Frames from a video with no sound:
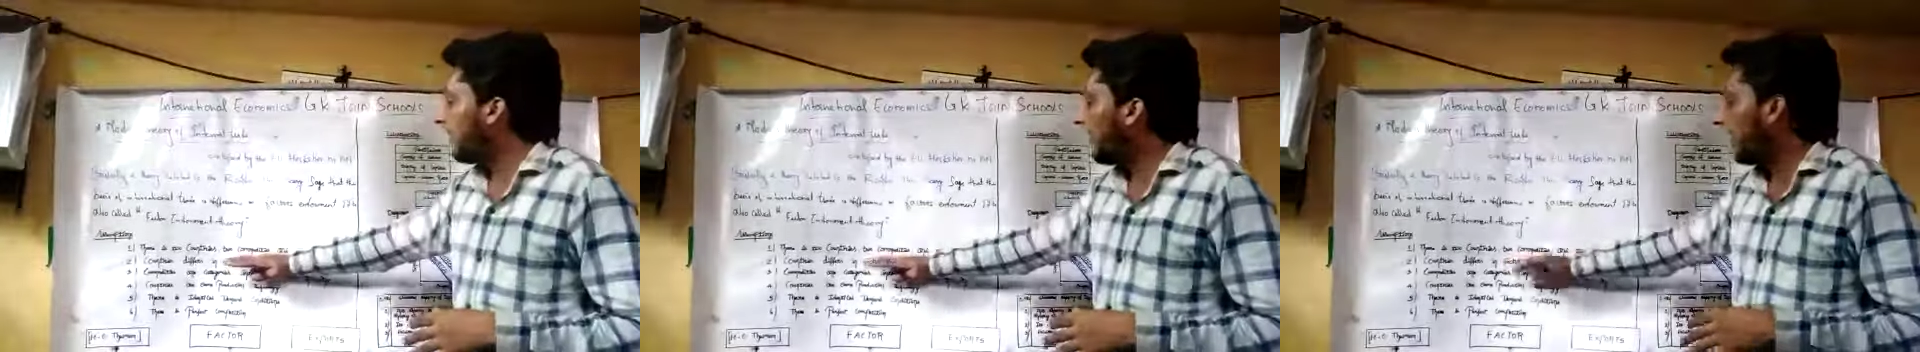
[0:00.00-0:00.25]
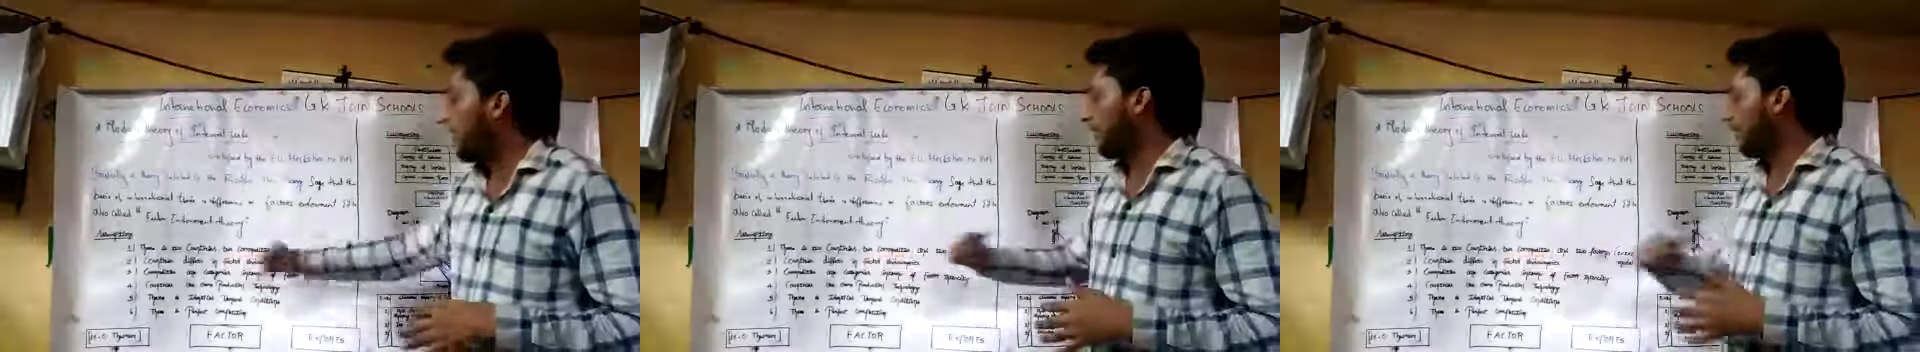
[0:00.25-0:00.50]

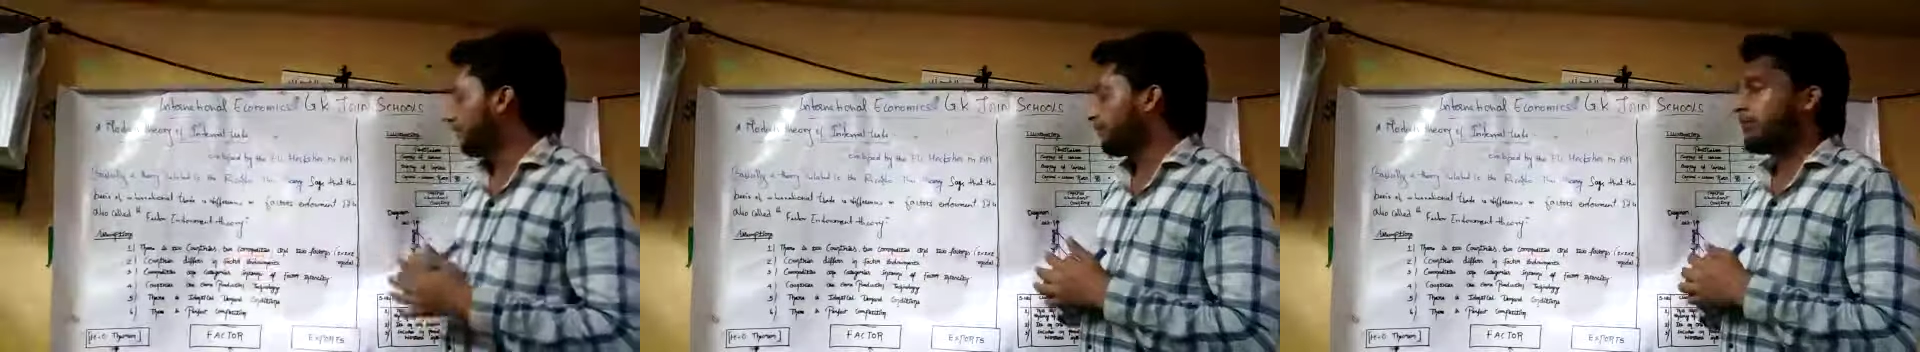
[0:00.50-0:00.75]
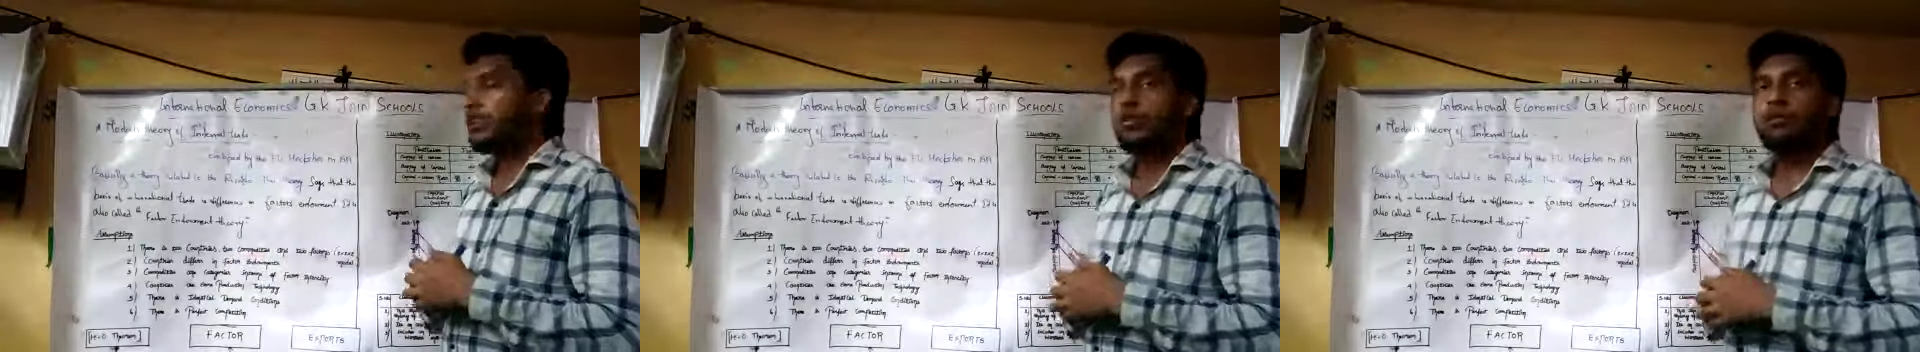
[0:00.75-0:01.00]
here,
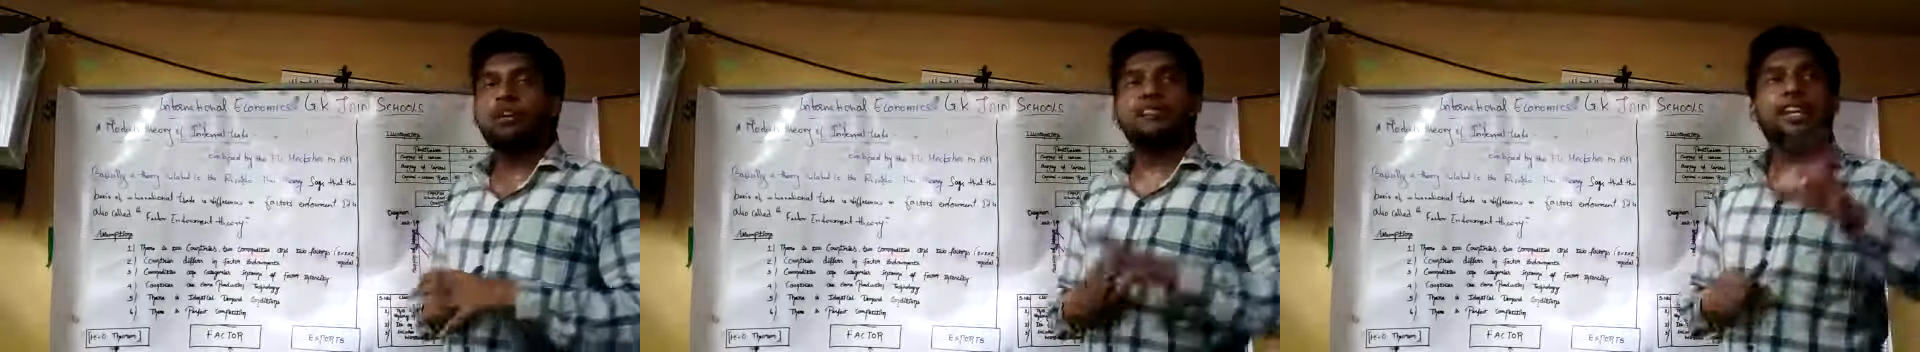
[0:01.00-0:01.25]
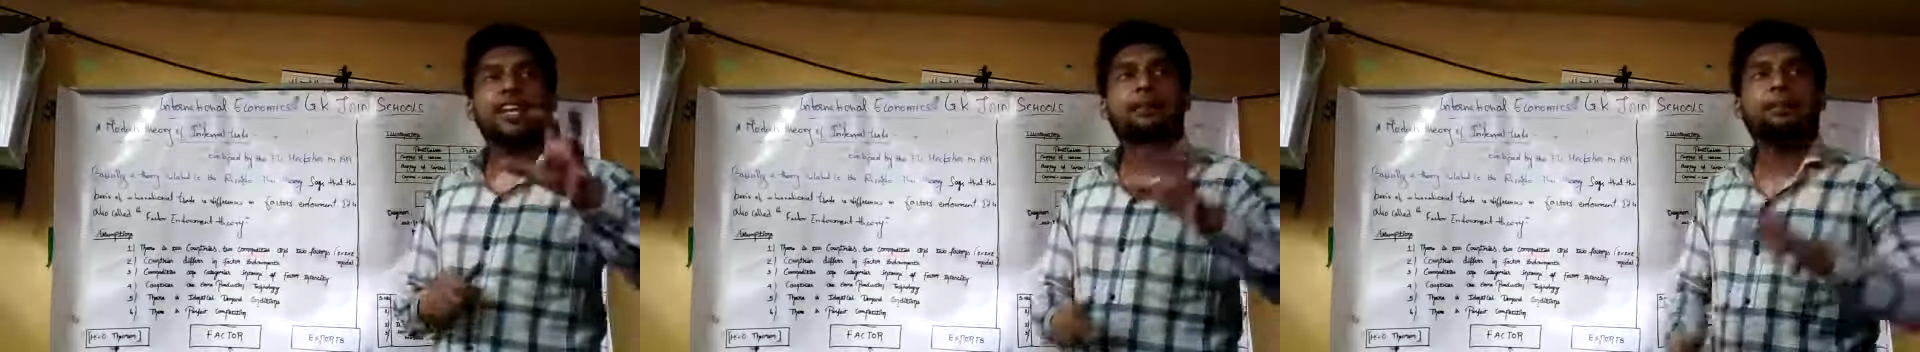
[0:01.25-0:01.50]
will
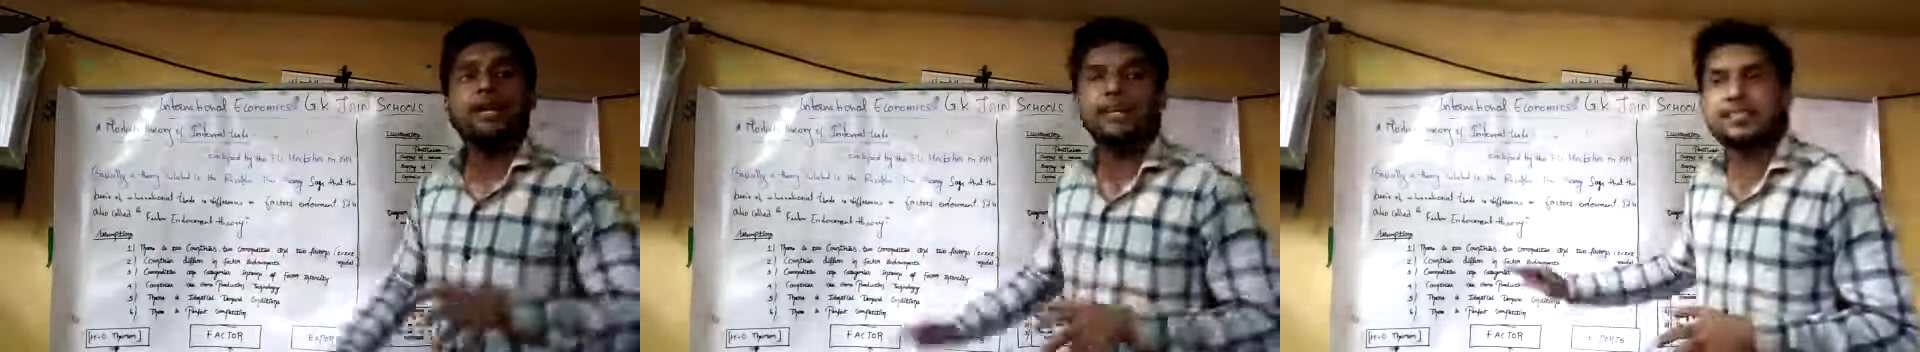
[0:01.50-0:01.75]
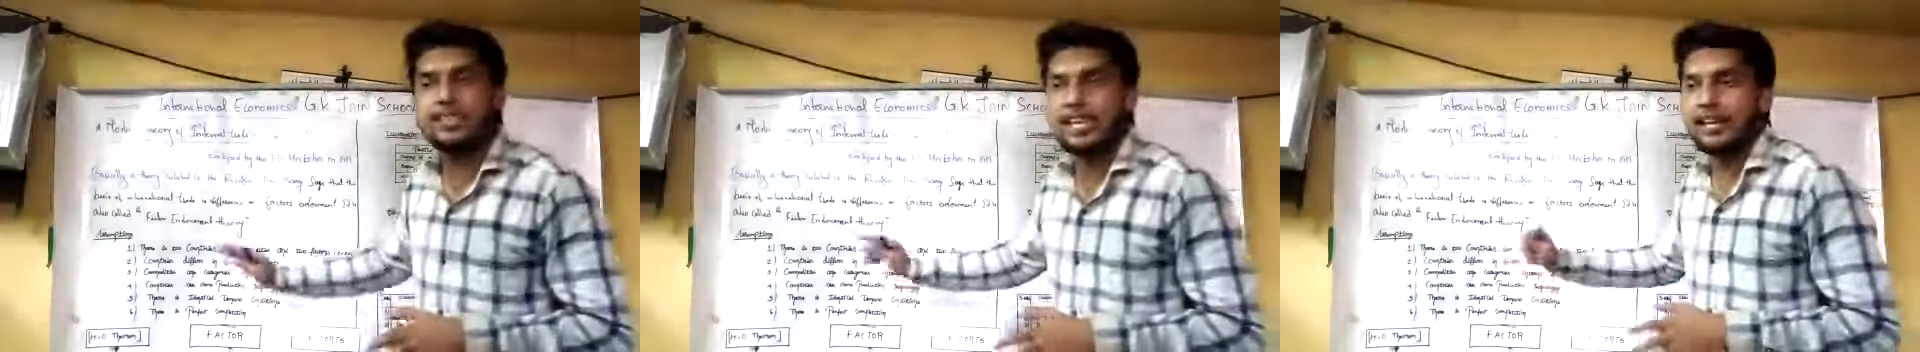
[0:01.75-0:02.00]
take
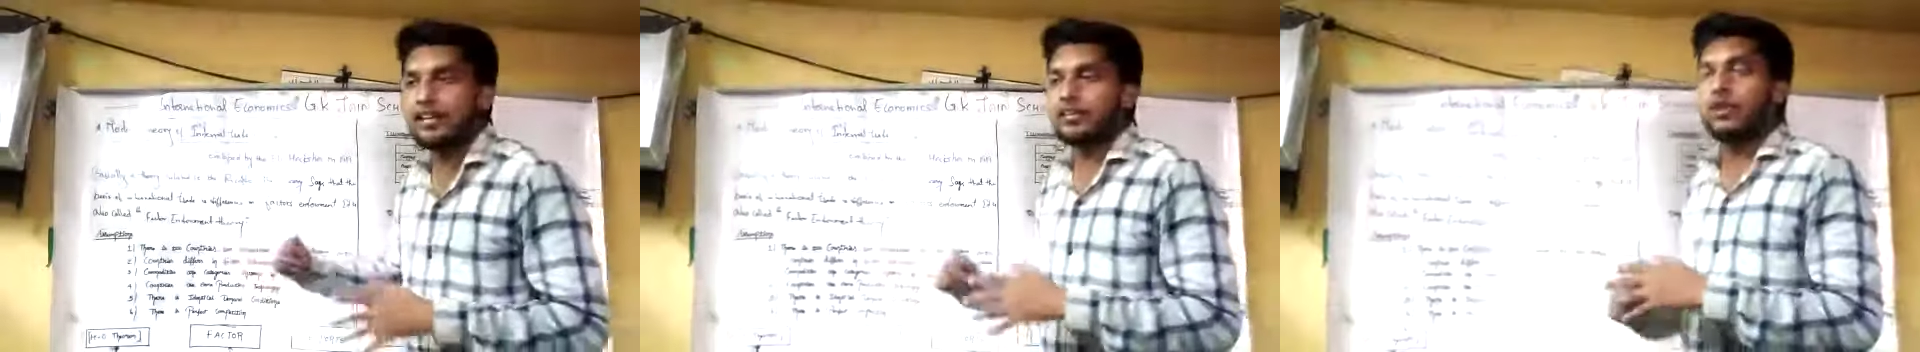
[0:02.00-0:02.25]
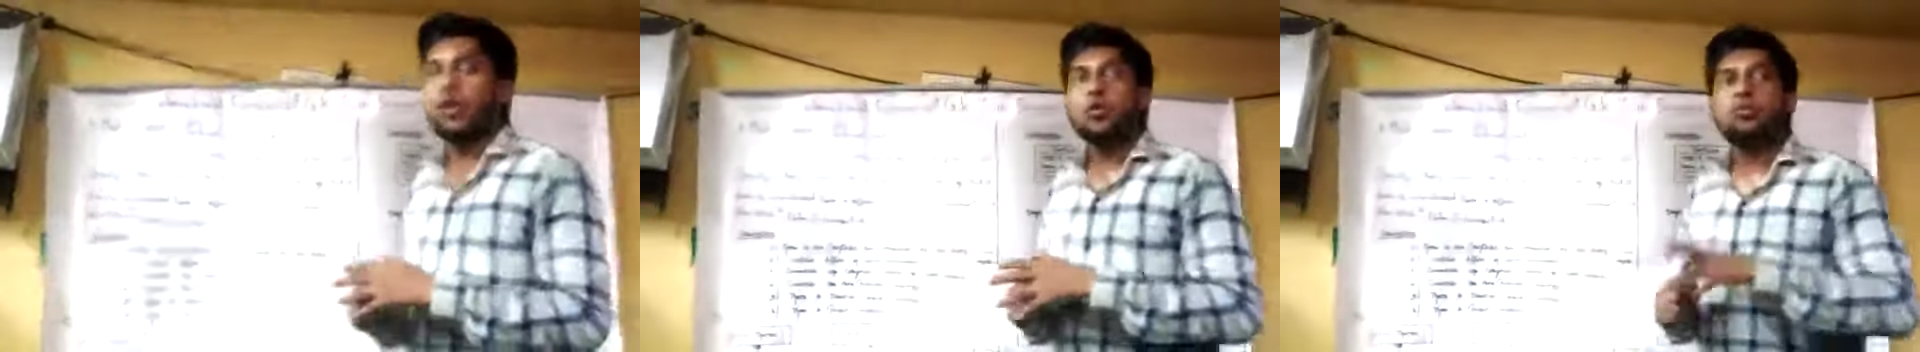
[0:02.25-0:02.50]
place here,
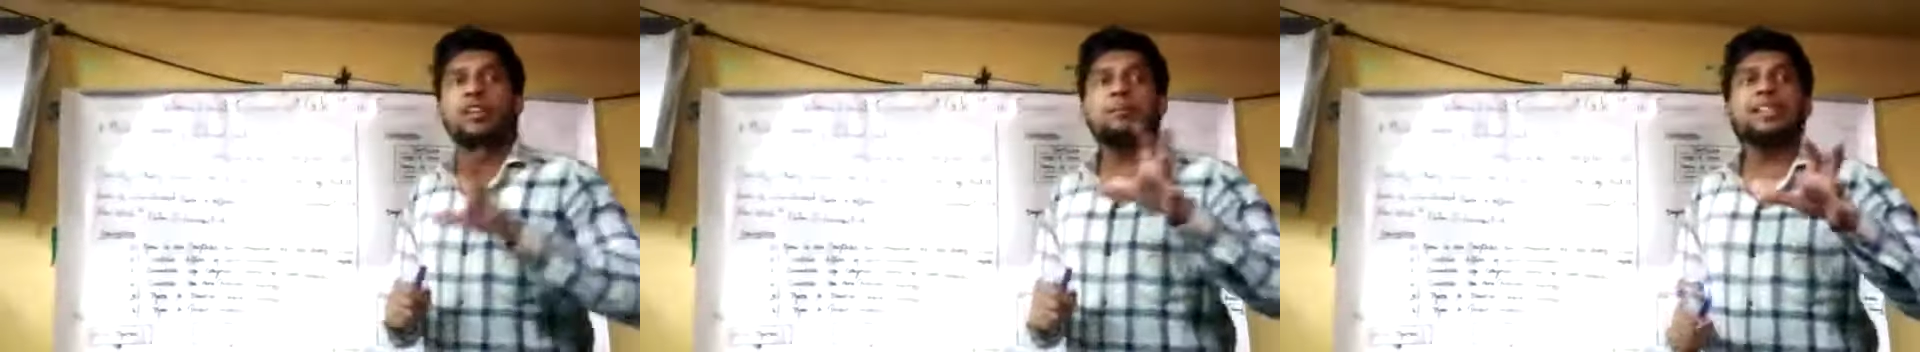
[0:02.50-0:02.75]
will be